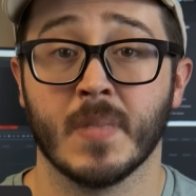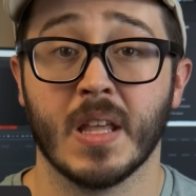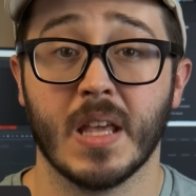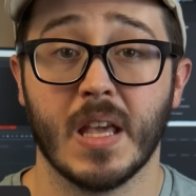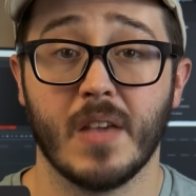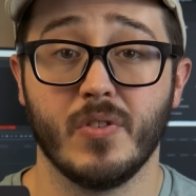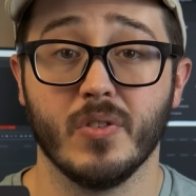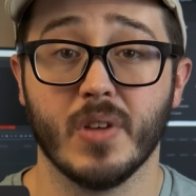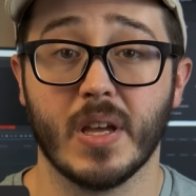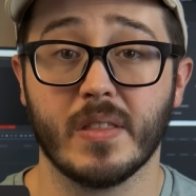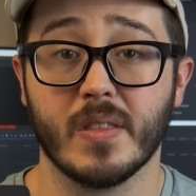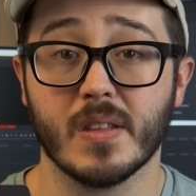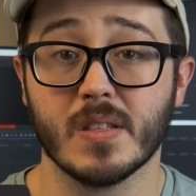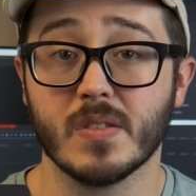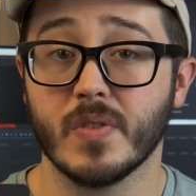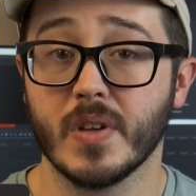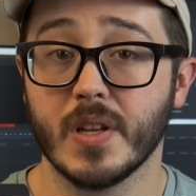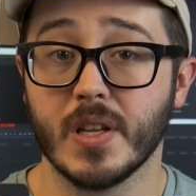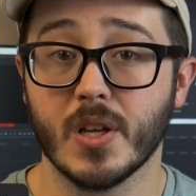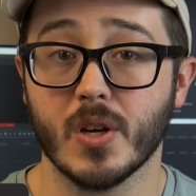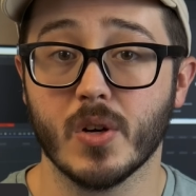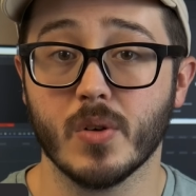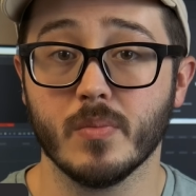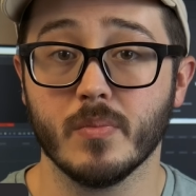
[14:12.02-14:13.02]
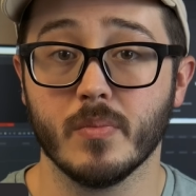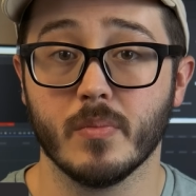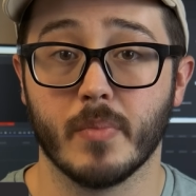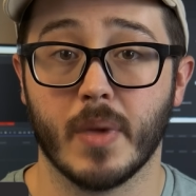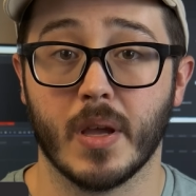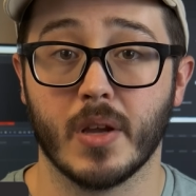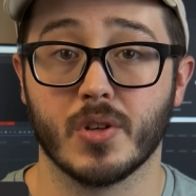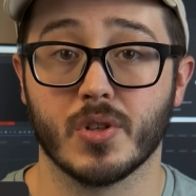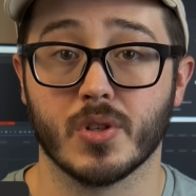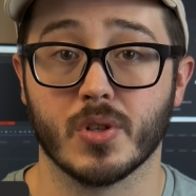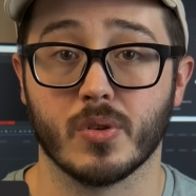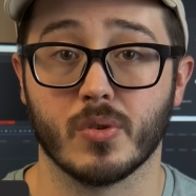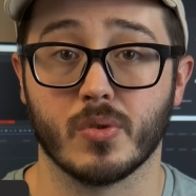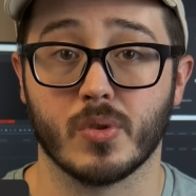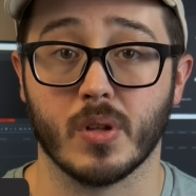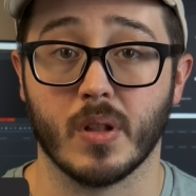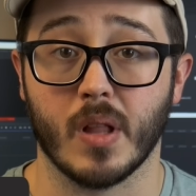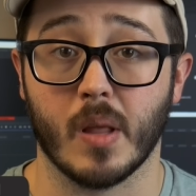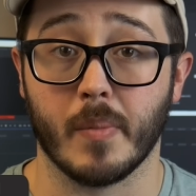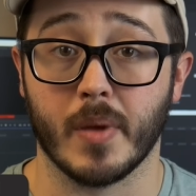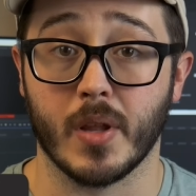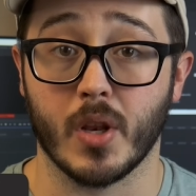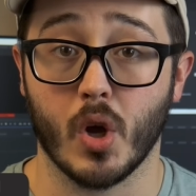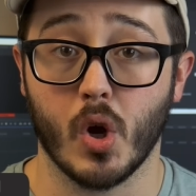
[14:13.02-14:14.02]
If you like this video, make sure to
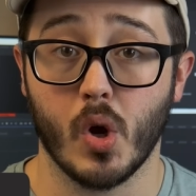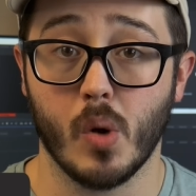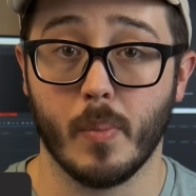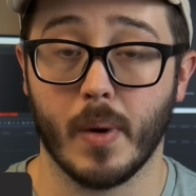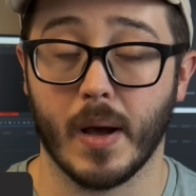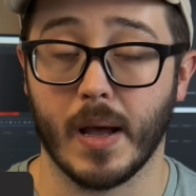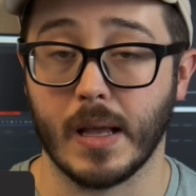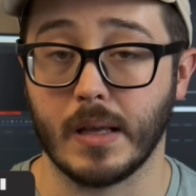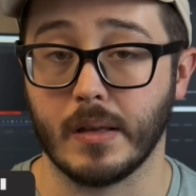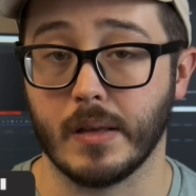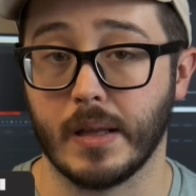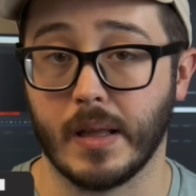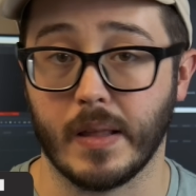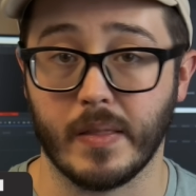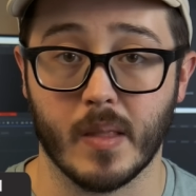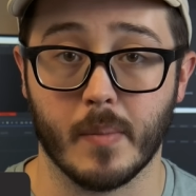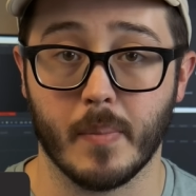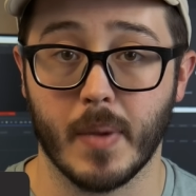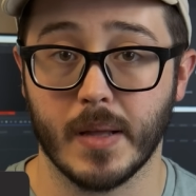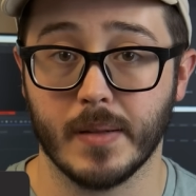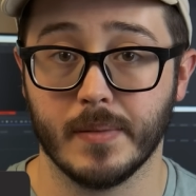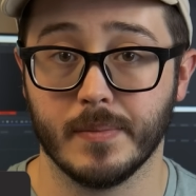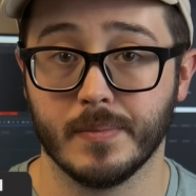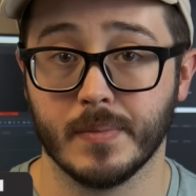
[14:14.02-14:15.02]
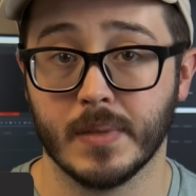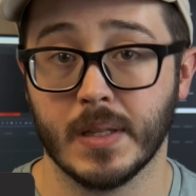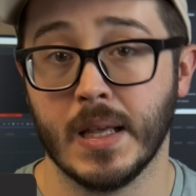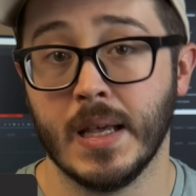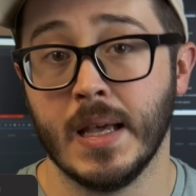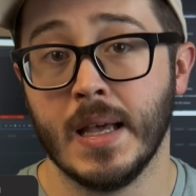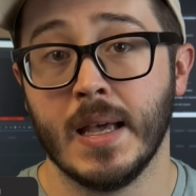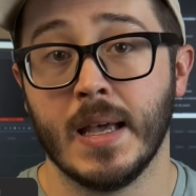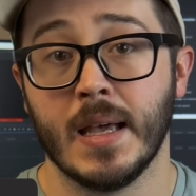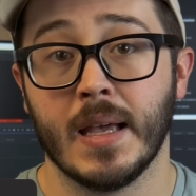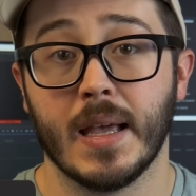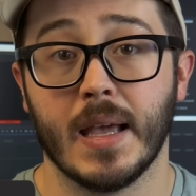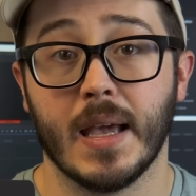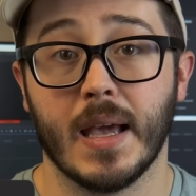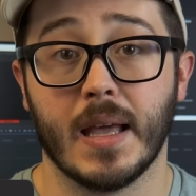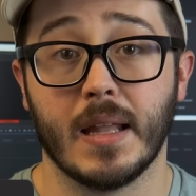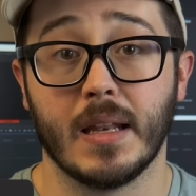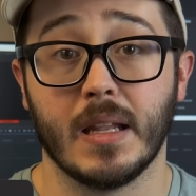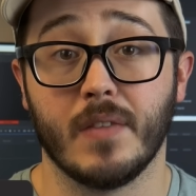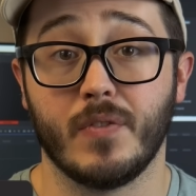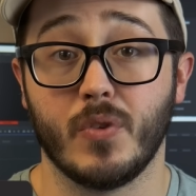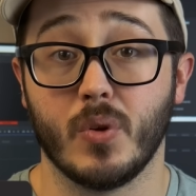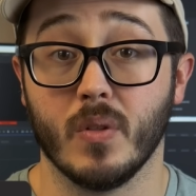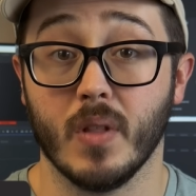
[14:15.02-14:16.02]
let me know by clicking the button, and
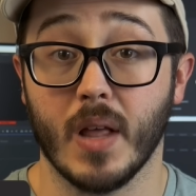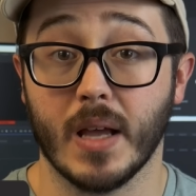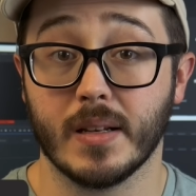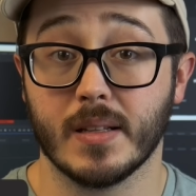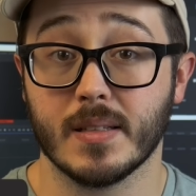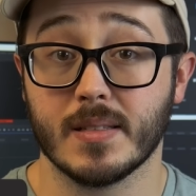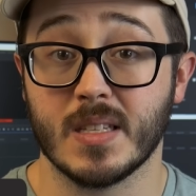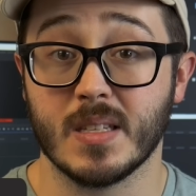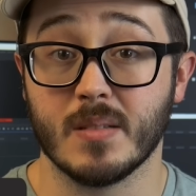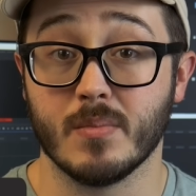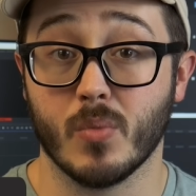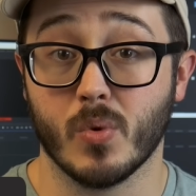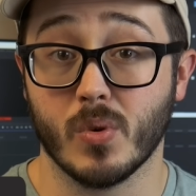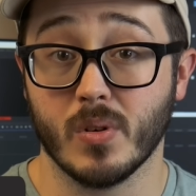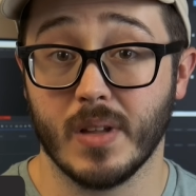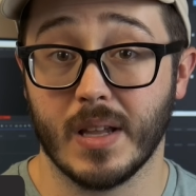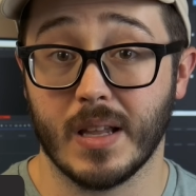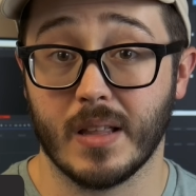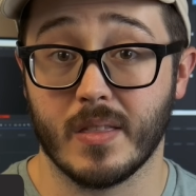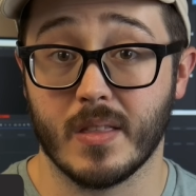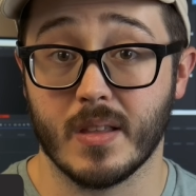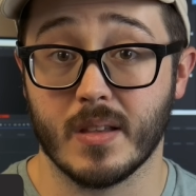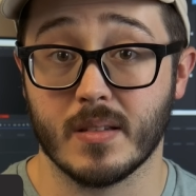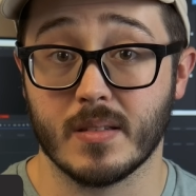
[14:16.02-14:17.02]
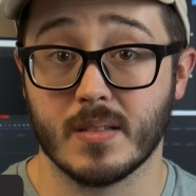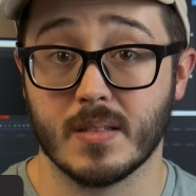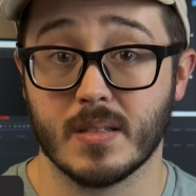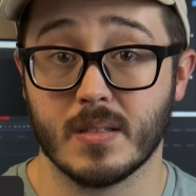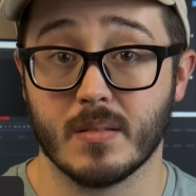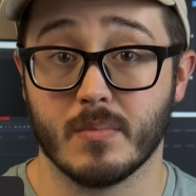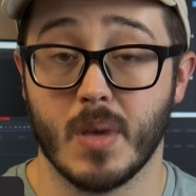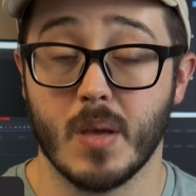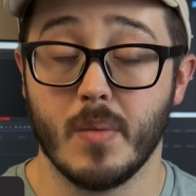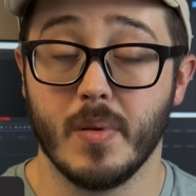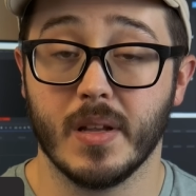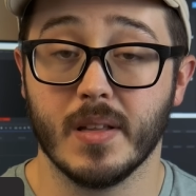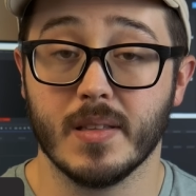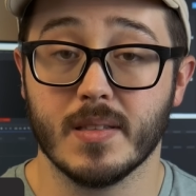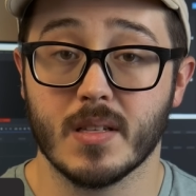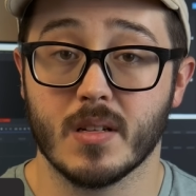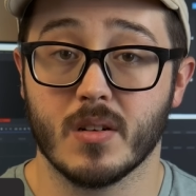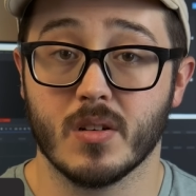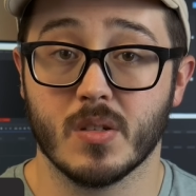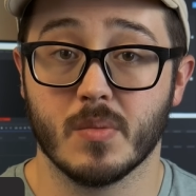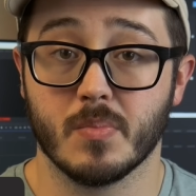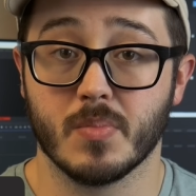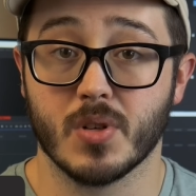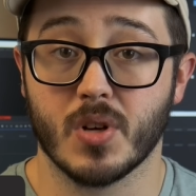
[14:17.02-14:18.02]
if you'd like to see more like this, maybe consider
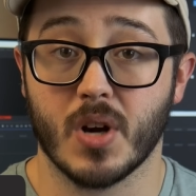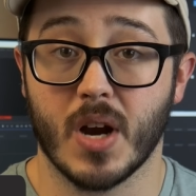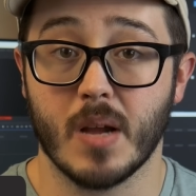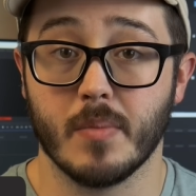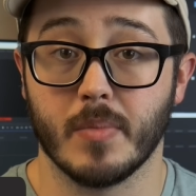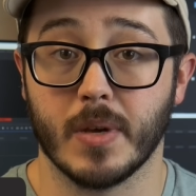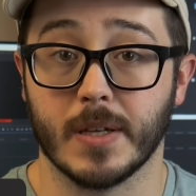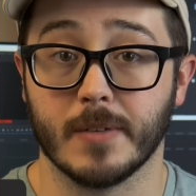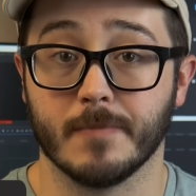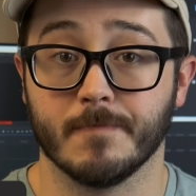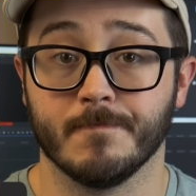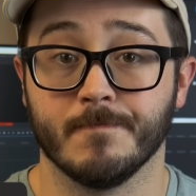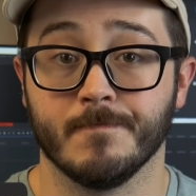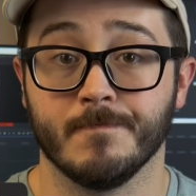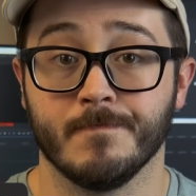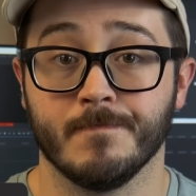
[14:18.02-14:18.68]
subscribing.